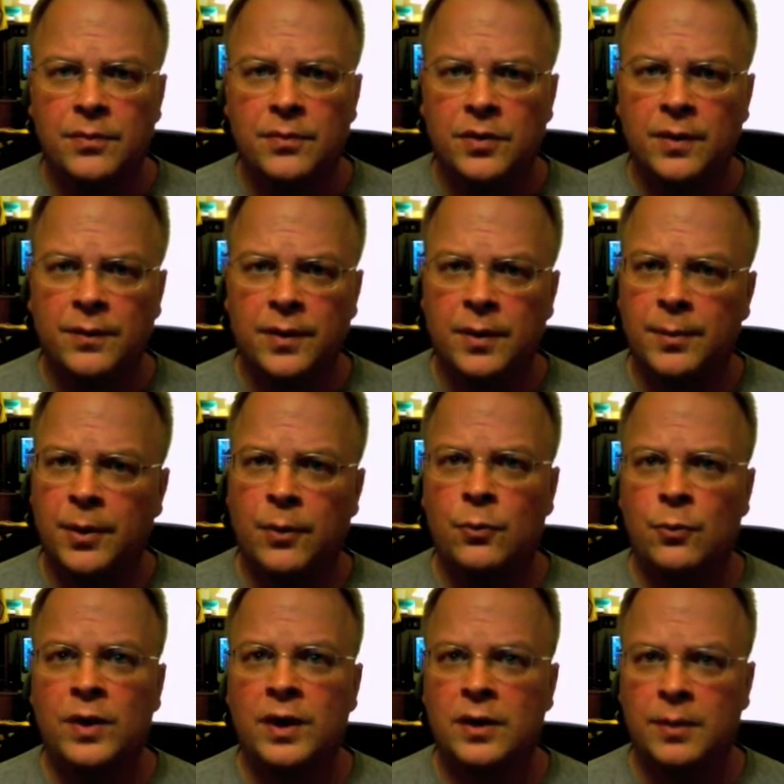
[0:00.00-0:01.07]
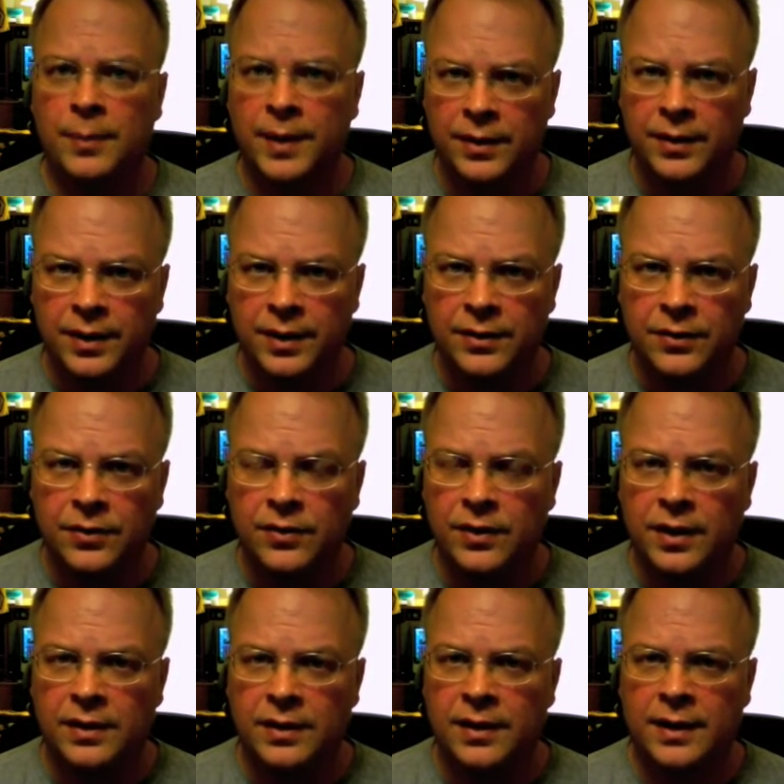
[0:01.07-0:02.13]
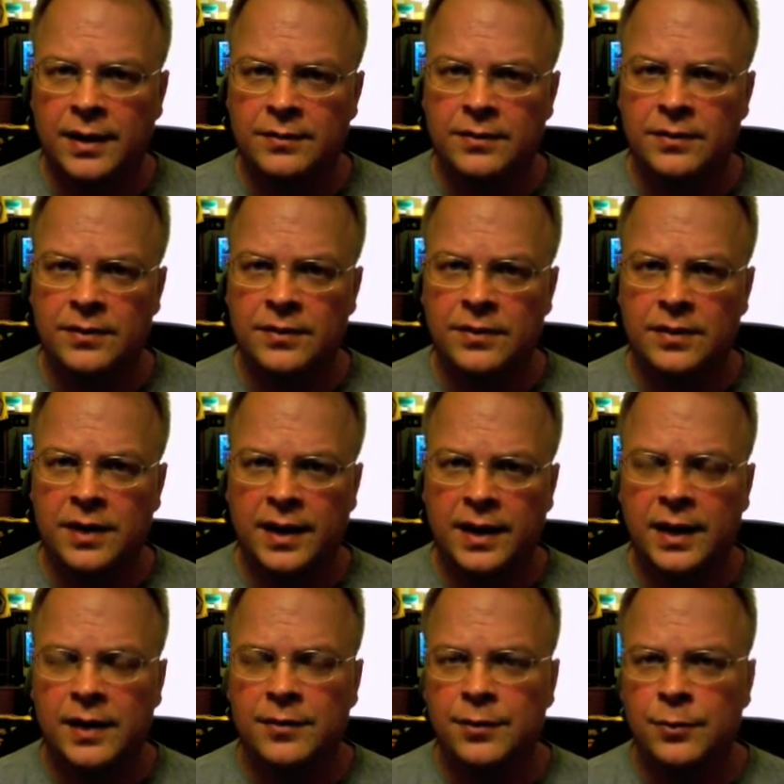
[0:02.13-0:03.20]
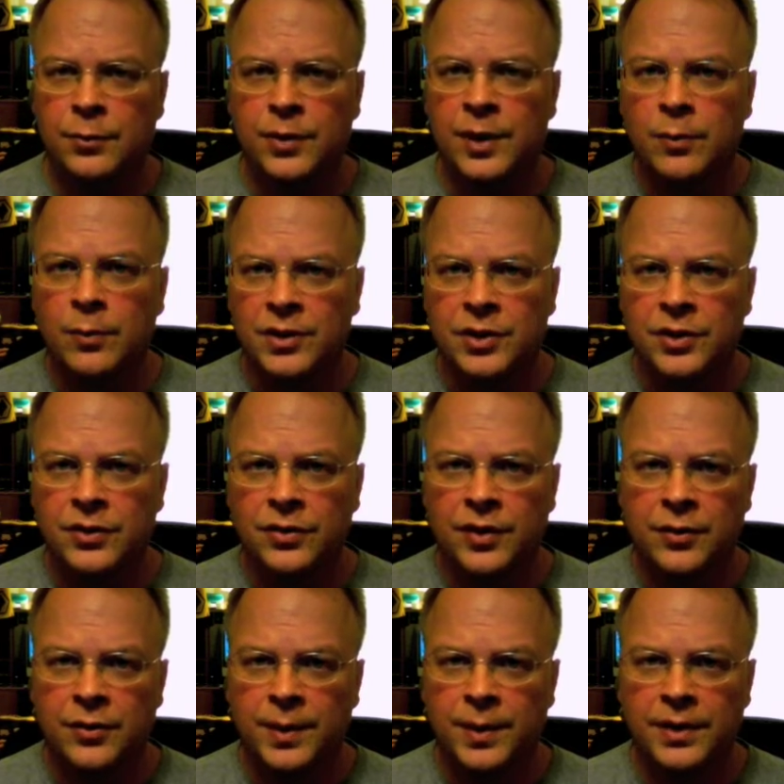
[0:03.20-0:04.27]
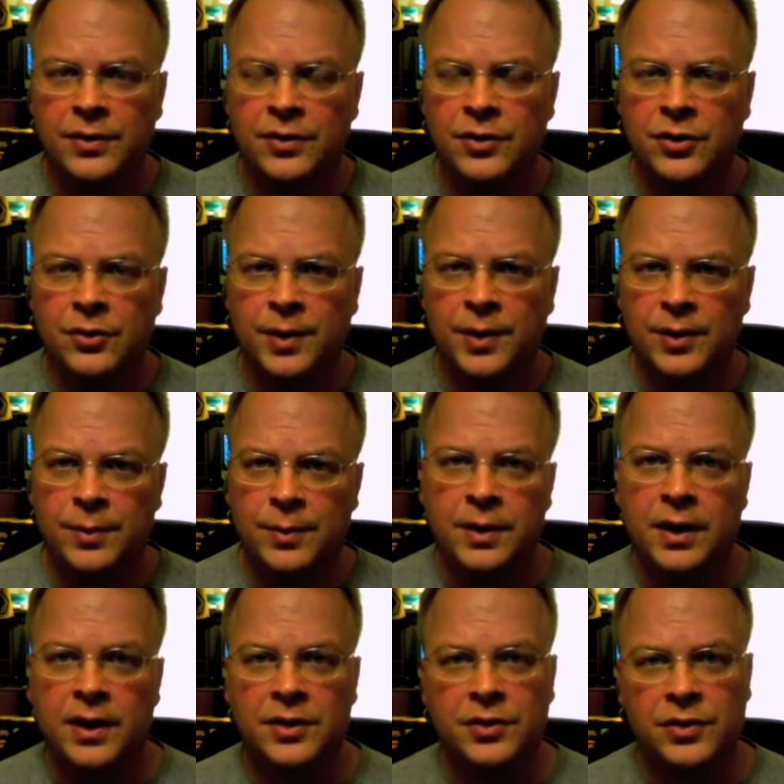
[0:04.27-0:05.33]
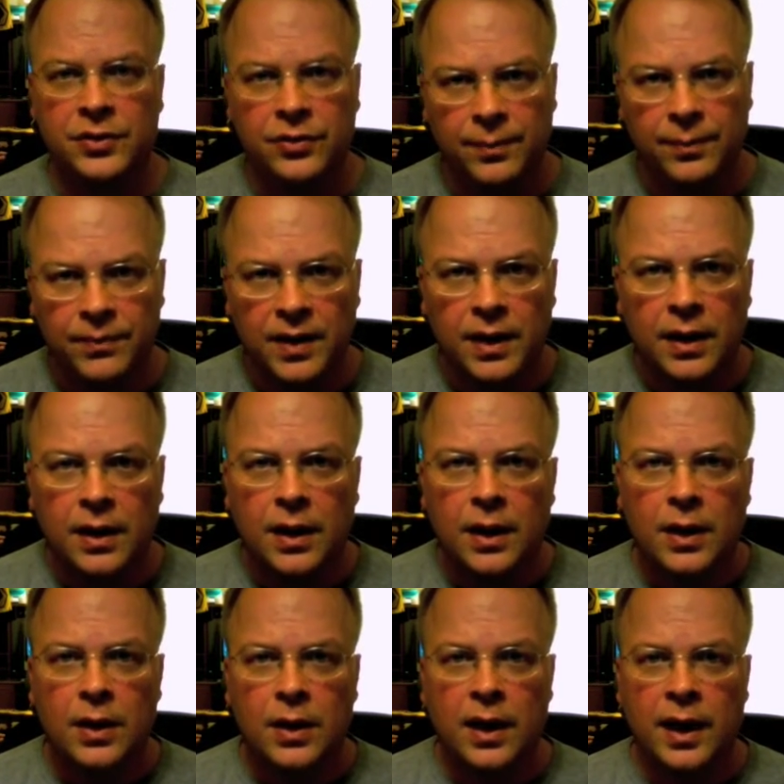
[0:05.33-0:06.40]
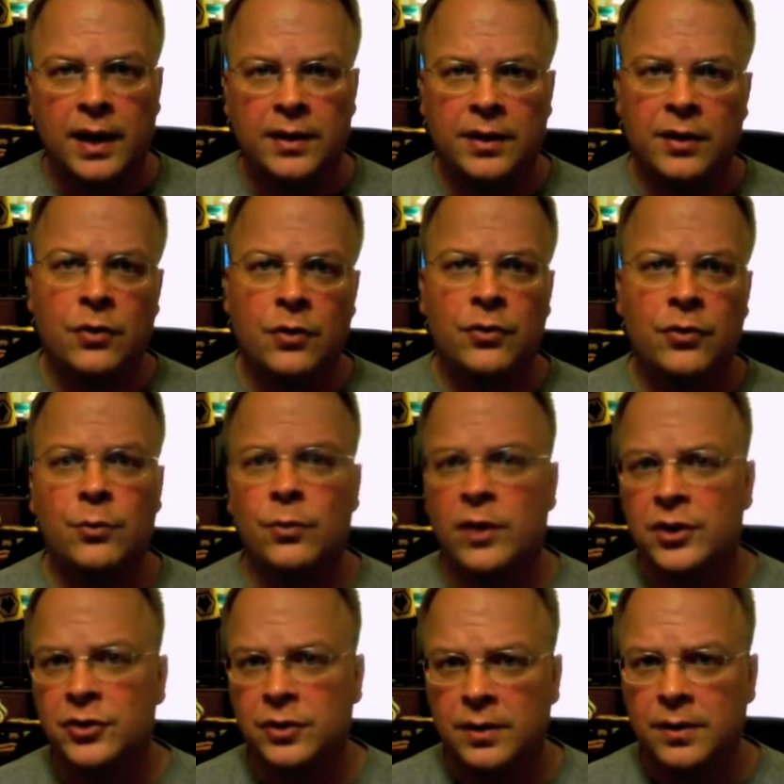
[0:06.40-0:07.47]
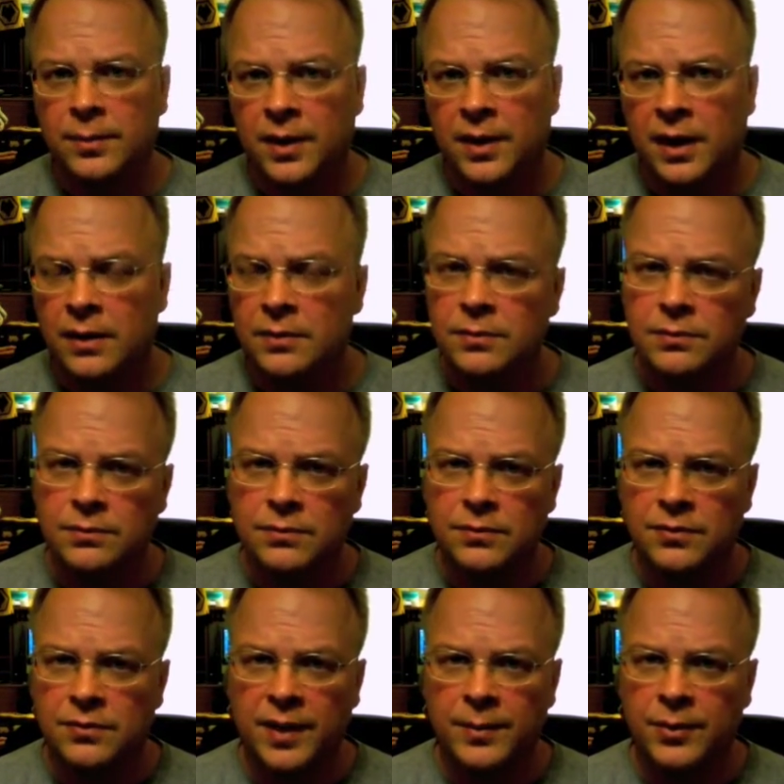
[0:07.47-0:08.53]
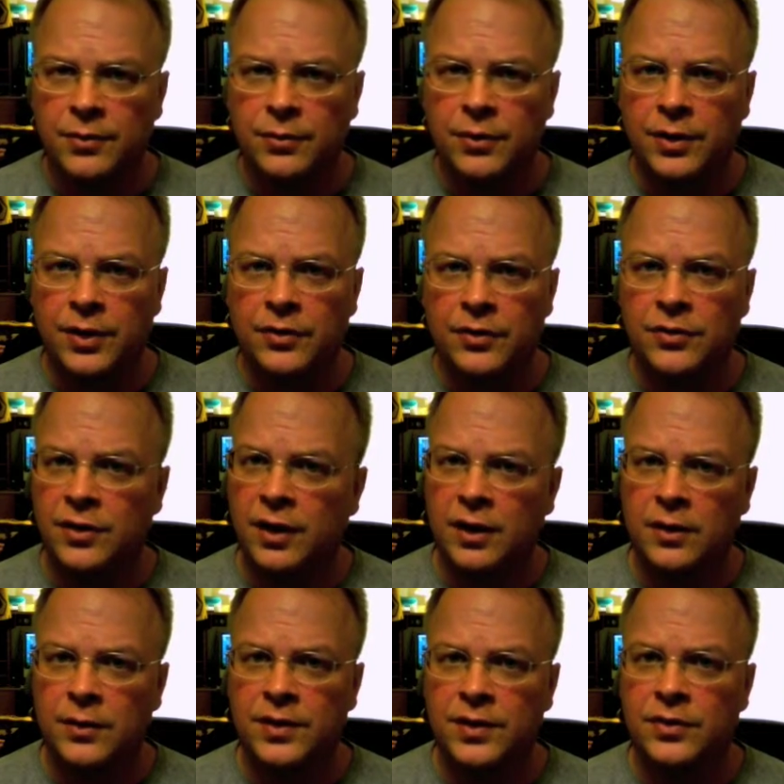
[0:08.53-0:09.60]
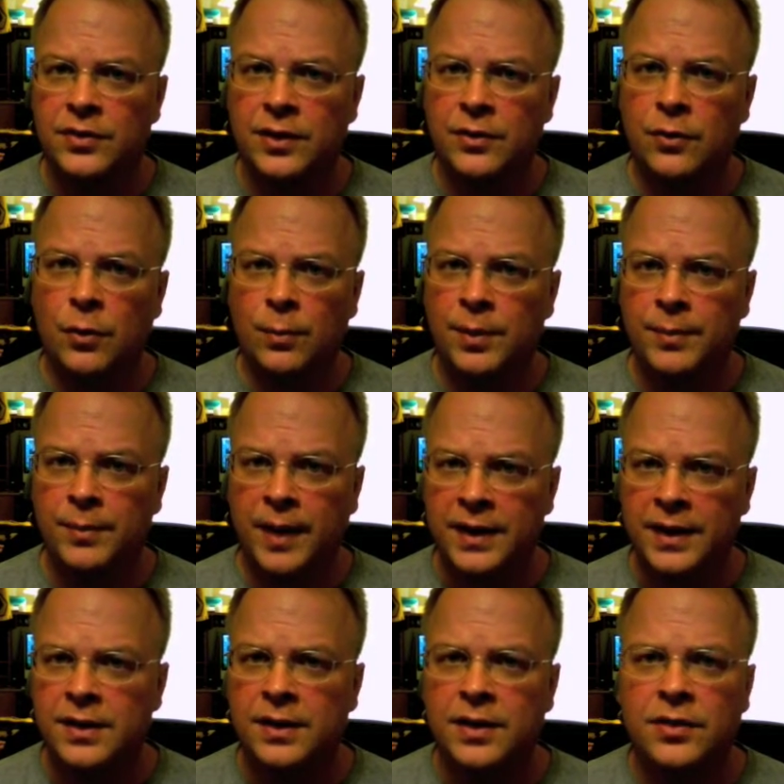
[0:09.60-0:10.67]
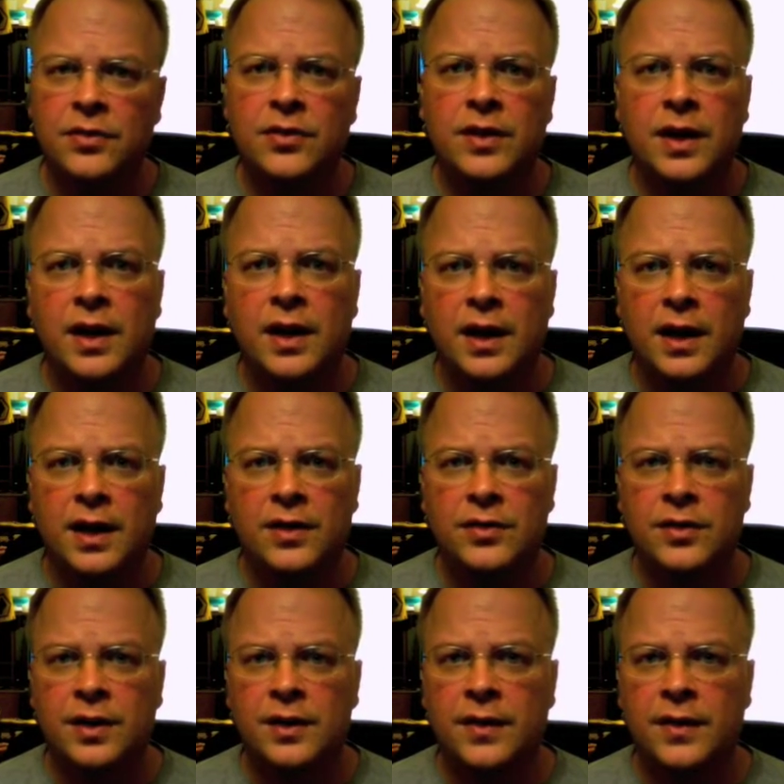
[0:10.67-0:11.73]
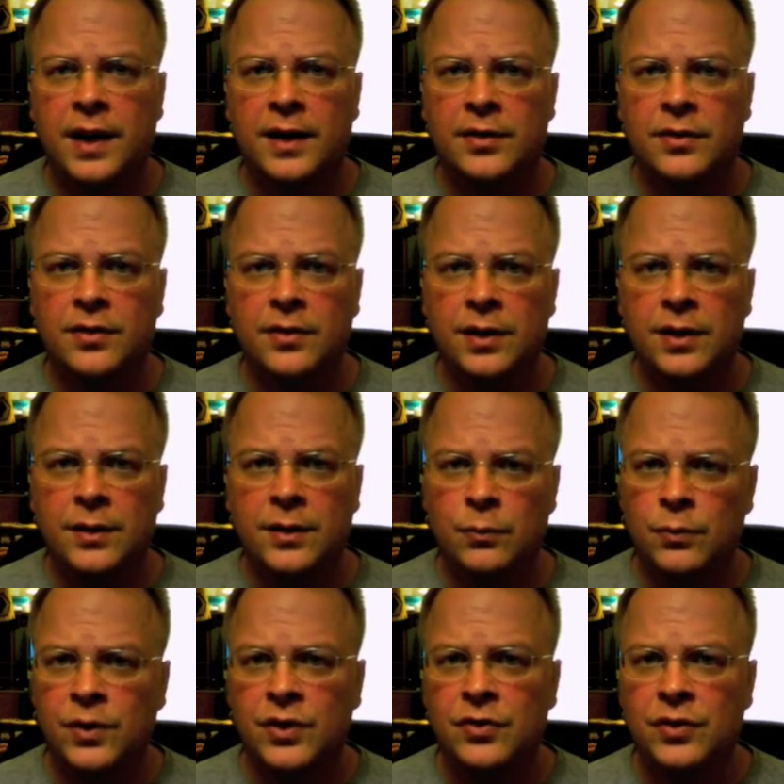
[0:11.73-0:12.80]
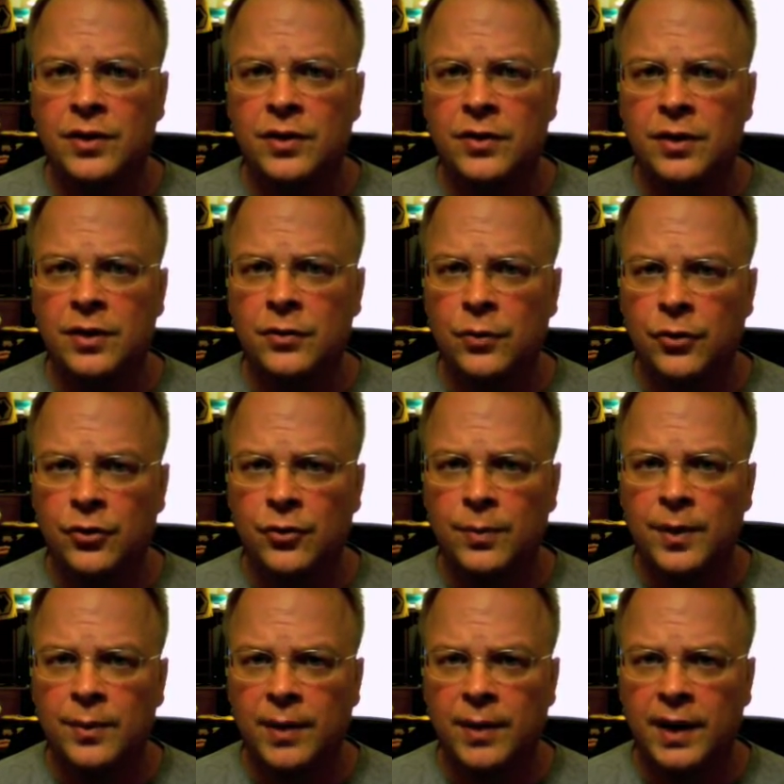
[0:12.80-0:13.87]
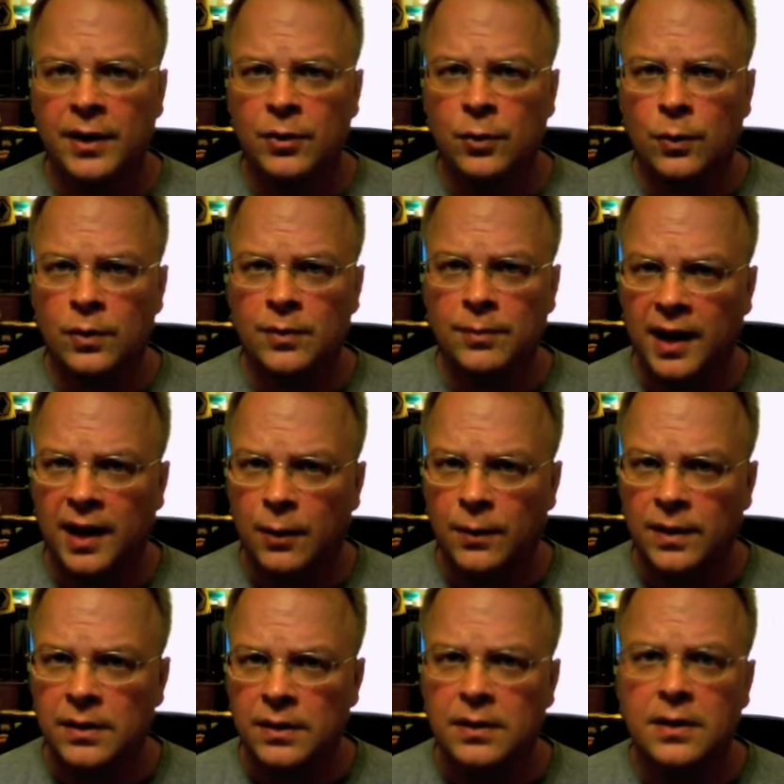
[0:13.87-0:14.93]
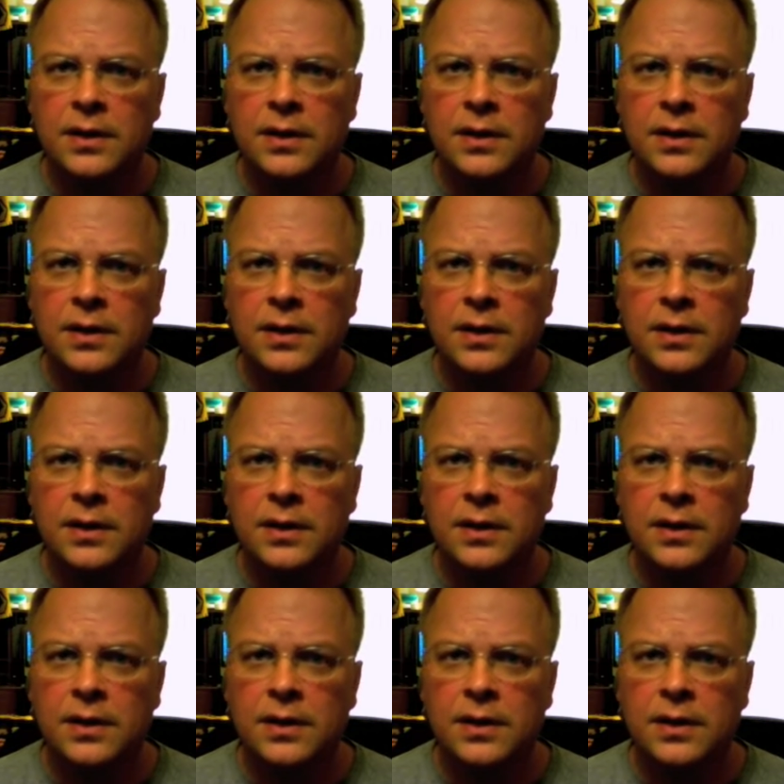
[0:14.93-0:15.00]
something about real Americans. I can't even read what she says because it just makes me nauseous. And then, of course, Rush Limbaugh, famous for his tolerance and open-mindedness, has said that the recent endorsement by Colin Powell,